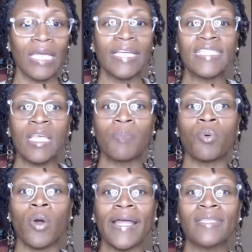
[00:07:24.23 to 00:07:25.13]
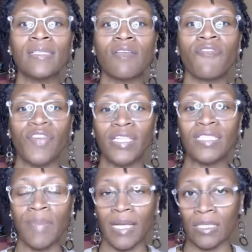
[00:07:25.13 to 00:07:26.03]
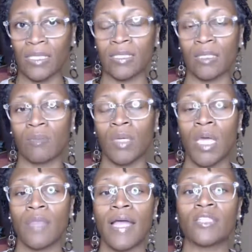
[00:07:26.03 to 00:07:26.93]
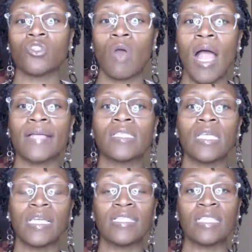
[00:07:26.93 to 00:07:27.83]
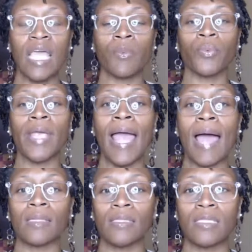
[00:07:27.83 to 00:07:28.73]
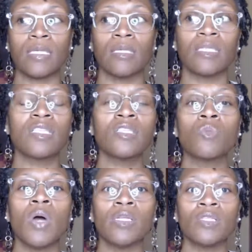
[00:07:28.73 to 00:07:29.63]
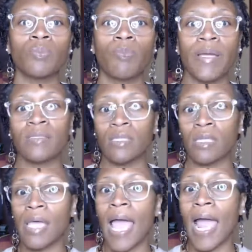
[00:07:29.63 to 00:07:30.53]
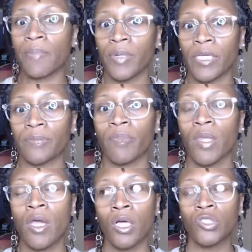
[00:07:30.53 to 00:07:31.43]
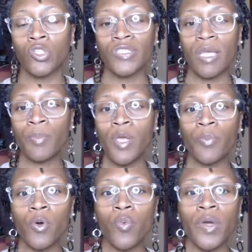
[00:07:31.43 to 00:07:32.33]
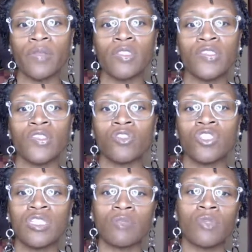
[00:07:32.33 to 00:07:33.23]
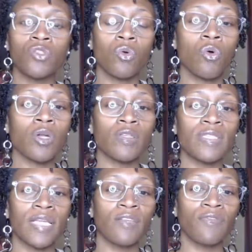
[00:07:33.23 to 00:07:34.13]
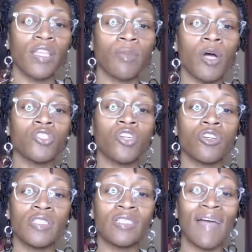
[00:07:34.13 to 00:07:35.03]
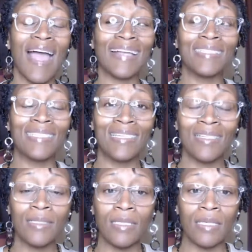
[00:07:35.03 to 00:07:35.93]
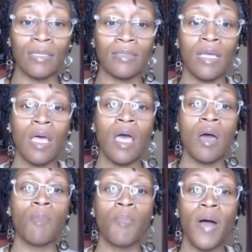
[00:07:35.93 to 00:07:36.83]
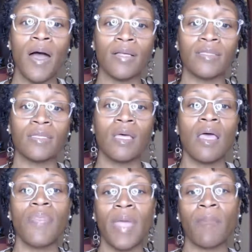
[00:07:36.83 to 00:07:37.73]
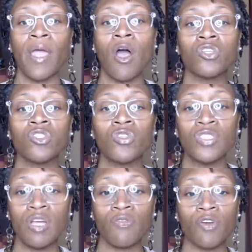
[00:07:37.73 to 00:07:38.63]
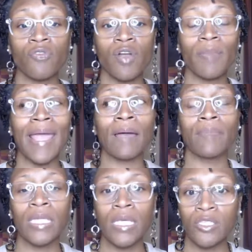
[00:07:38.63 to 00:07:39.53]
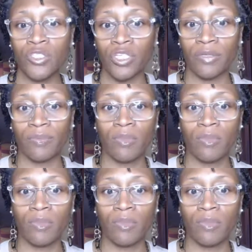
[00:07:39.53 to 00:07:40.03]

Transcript: It's a brain's defense mechanism that tries to escape reality. And this is what is basically happening. So some people with dissociative disorders, they develop alternative identities, but they may also suffer from amnesia.